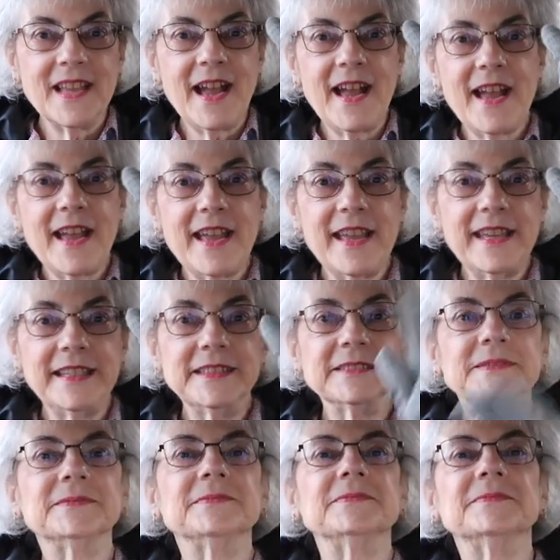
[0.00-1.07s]
Hi. Special
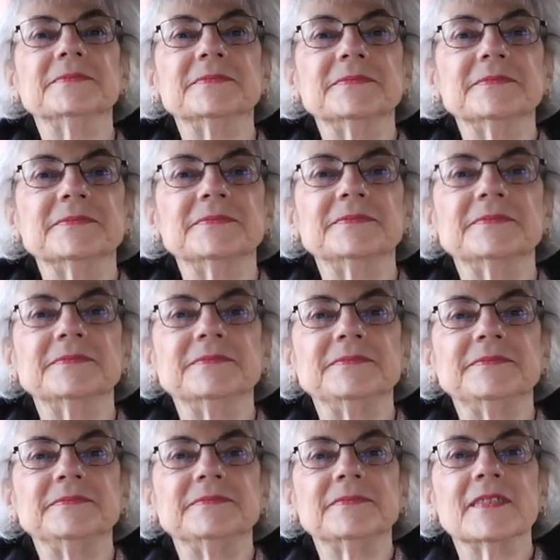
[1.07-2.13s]
guest, who are you?
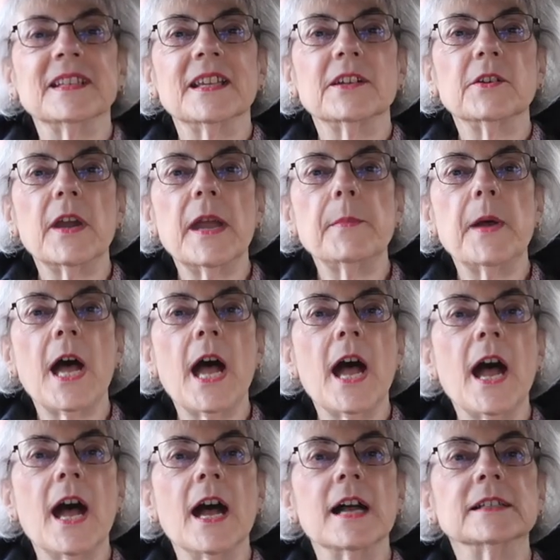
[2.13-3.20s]

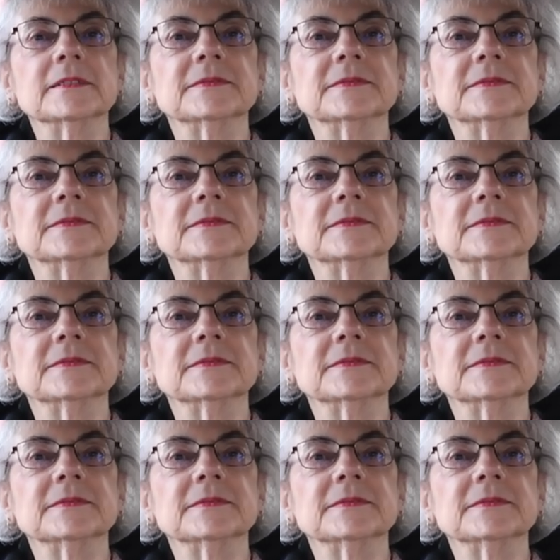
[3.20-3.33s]
Grandma.